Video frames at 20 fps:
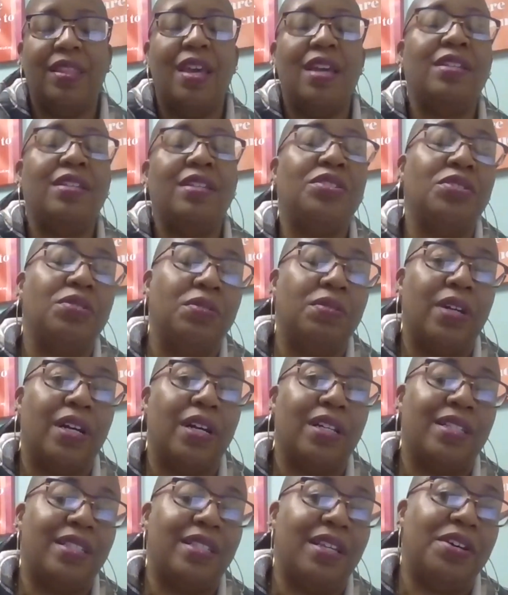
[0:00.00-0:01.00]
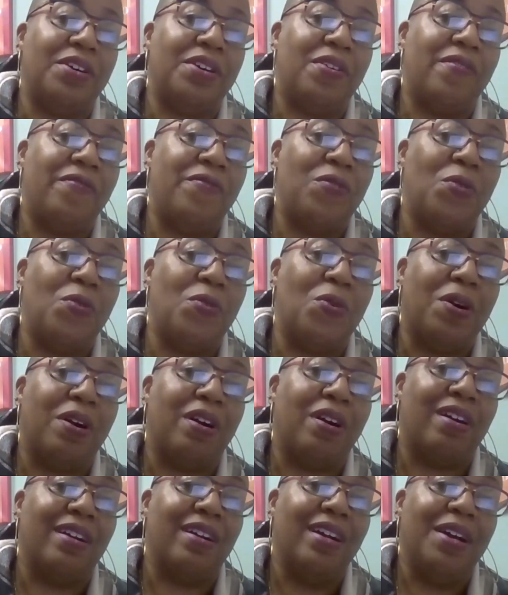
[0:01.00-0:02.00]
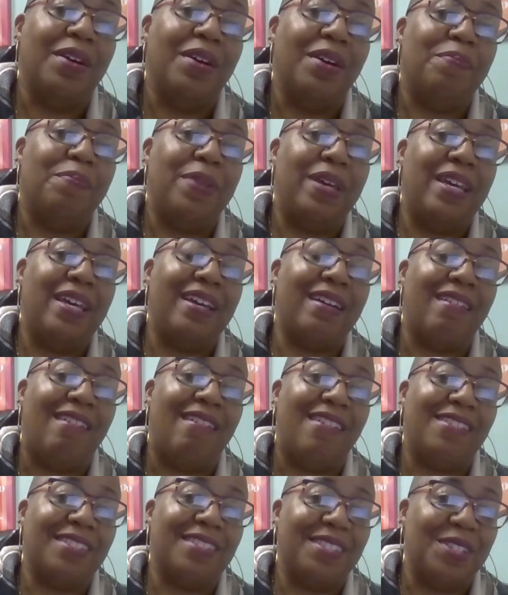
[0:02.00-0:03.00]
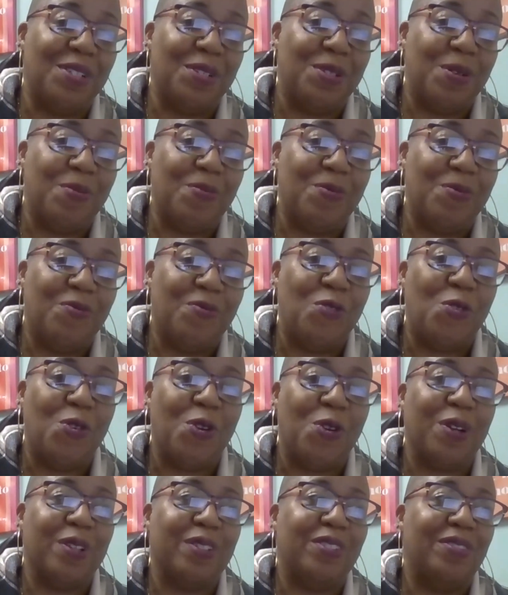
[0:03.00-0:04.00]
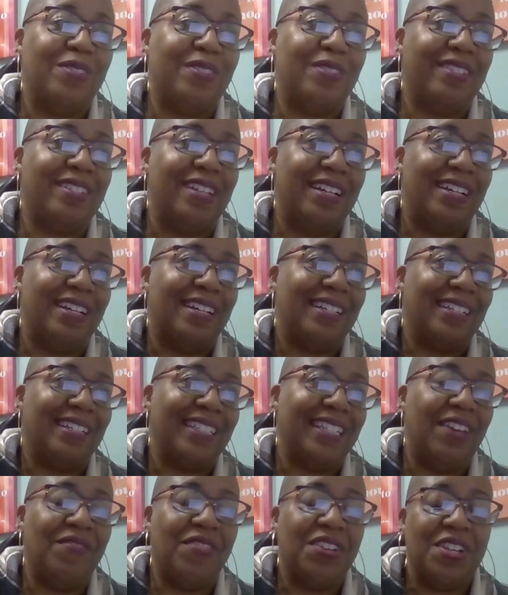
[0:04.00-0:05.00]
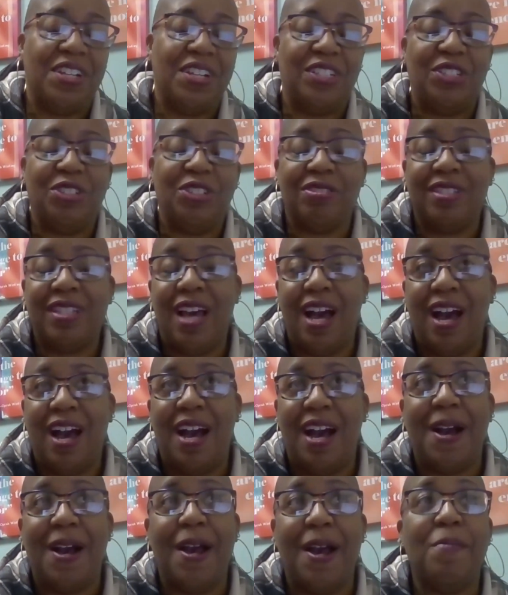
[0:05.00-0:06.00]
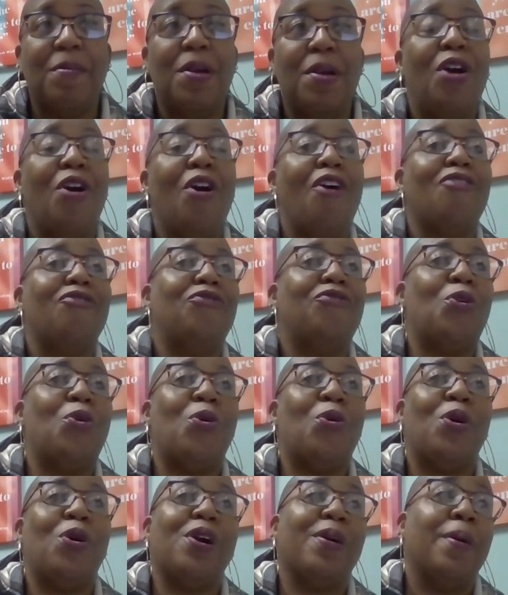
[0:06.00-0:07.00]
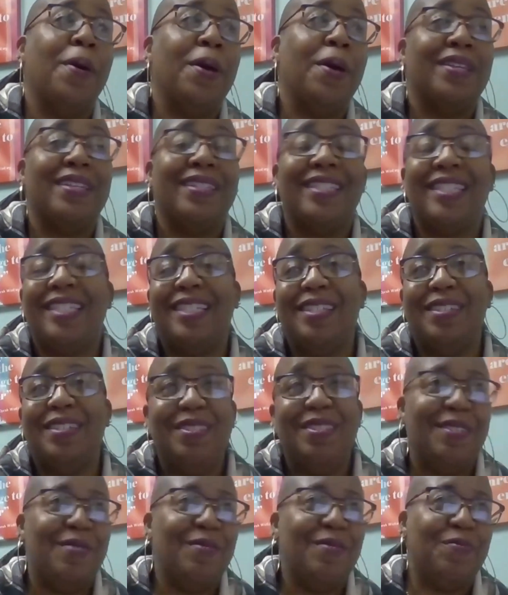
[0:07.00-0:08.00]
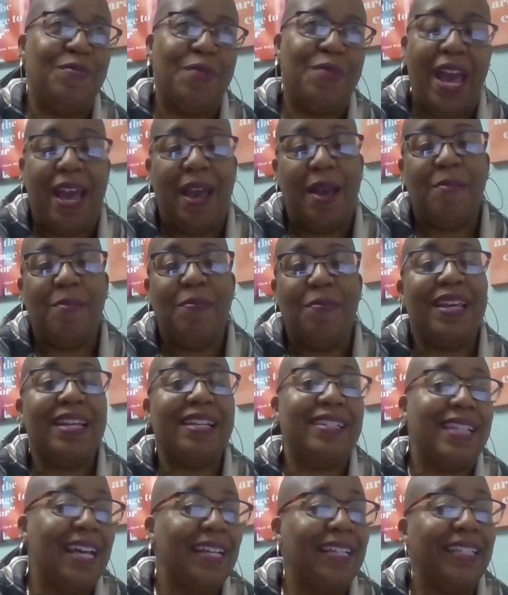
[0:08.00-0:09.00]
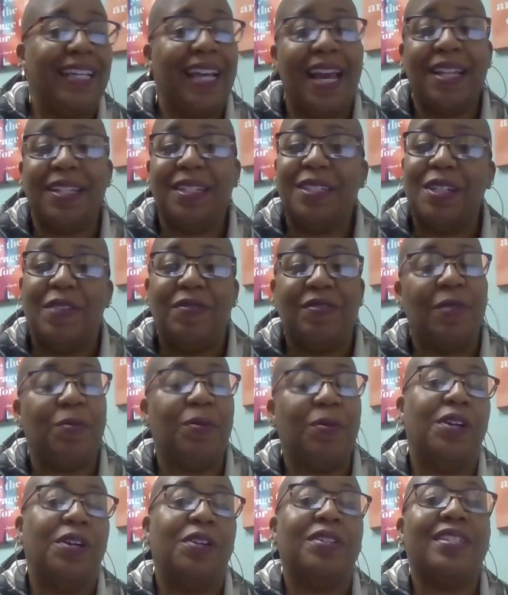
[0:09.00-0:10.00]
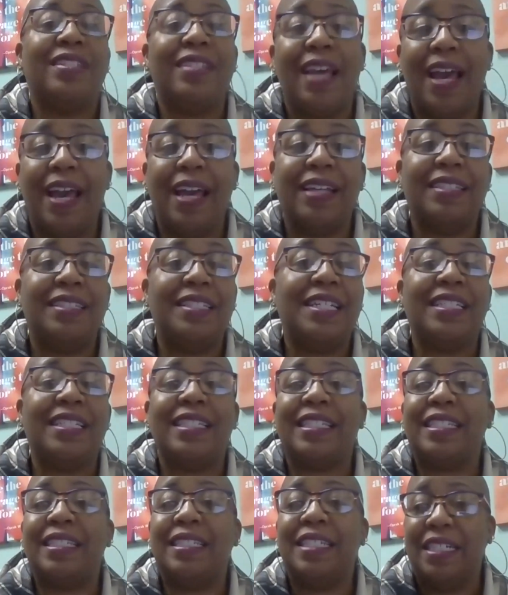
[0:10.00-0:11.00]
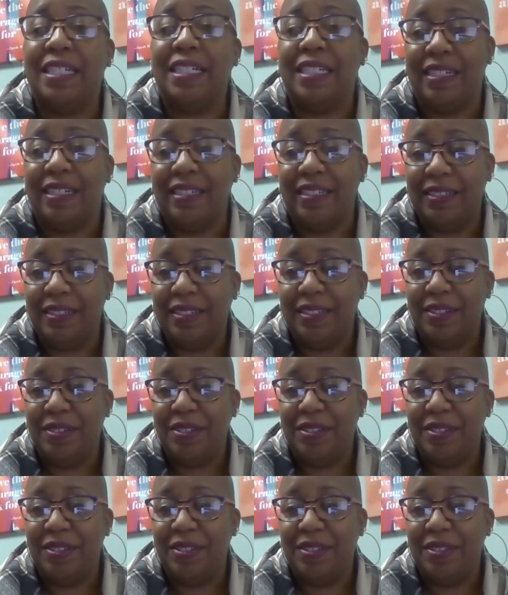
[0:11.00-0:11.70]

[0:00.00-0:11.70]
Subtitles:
Thank you, SL, for being awesome, for giving us your time, for being dedicated enough that we're going to stay until it's done.